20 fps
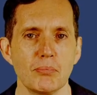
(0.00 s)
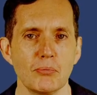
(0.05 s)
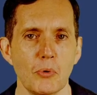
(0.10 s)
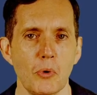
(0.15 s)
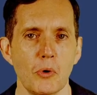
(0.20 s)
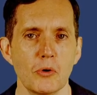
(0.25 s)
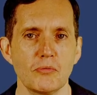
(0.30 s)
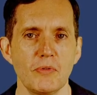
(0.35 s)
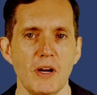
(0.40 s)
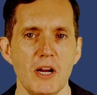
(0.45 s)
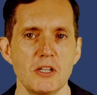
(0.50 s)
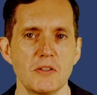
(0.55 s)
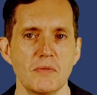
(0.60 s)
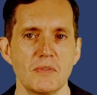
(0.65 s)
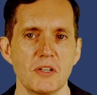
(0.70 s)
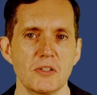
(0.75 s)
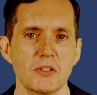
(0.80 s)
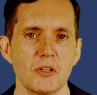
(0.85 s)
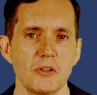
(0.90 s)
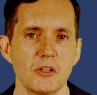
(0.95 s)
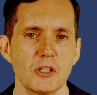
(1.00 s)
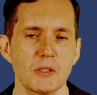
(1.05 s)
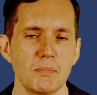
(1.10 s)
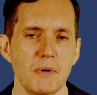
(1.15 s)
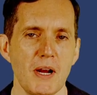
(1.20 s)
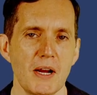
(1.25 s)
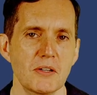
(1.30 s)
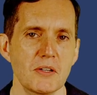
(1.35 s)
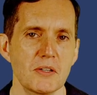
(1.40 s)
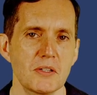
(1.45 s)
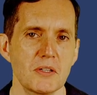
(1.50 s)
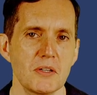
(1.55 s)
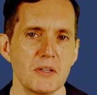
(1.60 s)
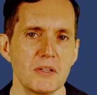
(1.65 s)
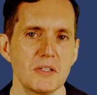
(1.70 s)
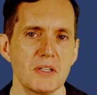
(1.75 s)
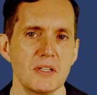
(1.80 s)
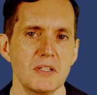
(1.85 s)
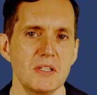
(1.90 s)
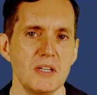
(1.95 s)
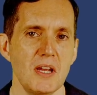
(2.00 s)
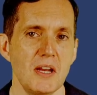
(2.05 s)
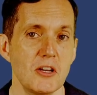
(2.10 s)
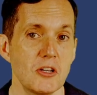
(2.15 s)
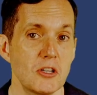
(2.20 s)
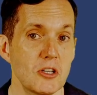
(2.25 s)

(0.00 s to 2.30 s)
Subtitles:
broad range of dishonest practices intended